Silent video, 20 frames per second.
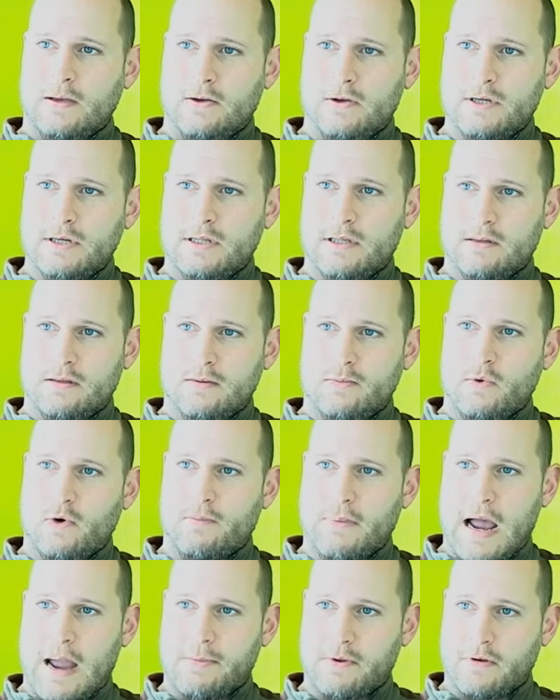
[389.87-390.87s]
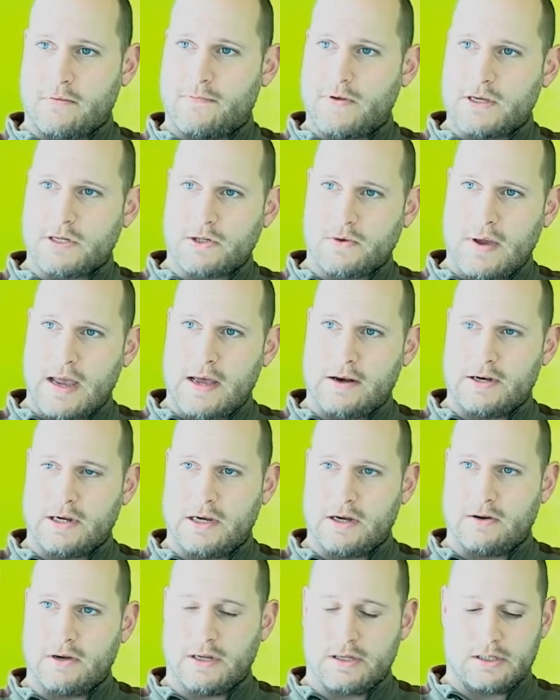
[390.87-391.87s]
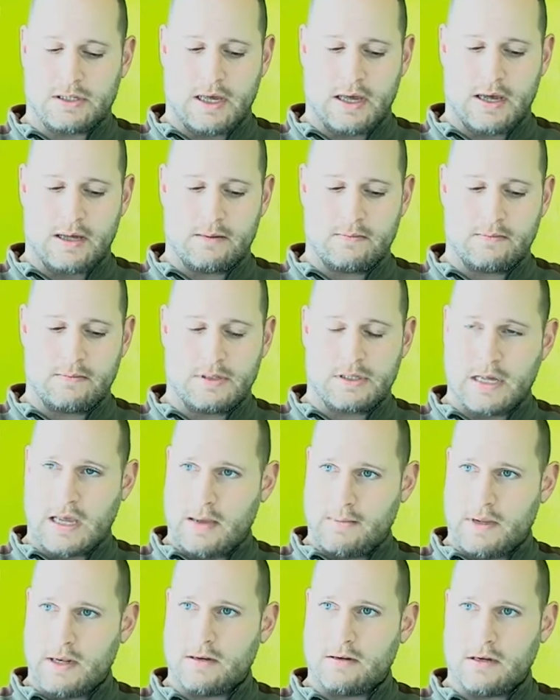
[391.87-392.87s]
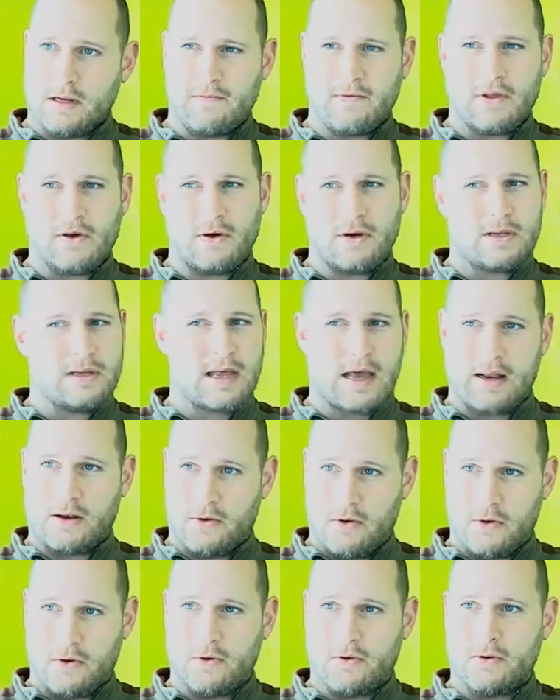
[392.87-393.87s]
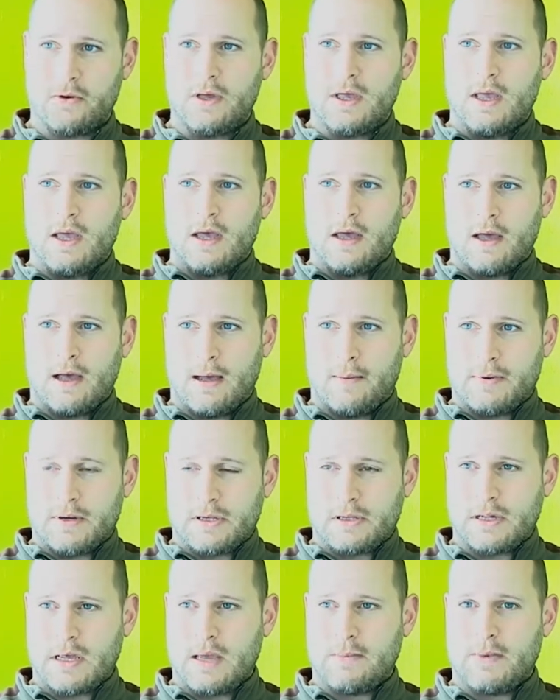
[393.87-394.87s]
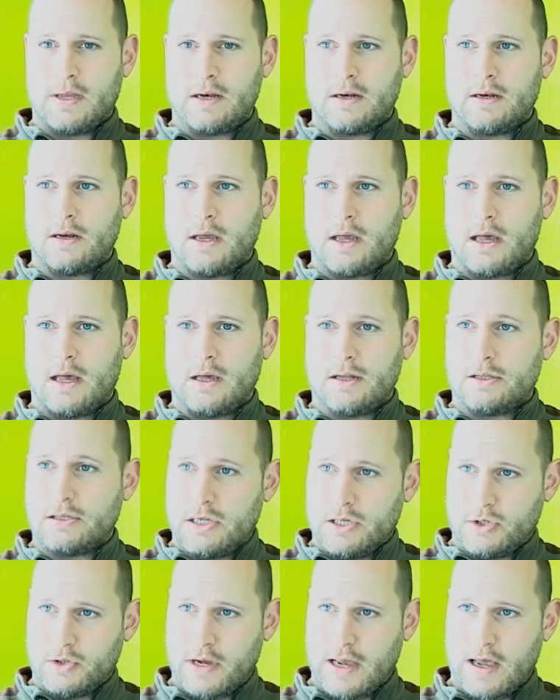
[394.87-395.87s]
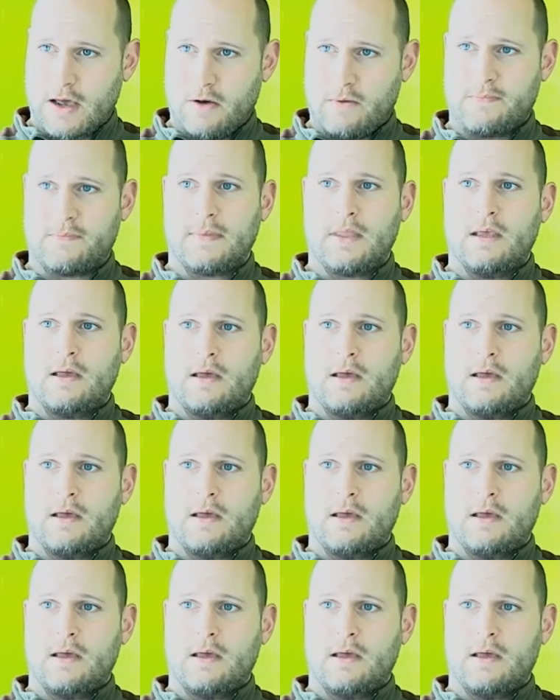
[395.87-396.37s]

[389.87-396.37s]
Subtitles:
Usually the more popular fish around here is salmon, even though it's not local, but salmon, sea trout,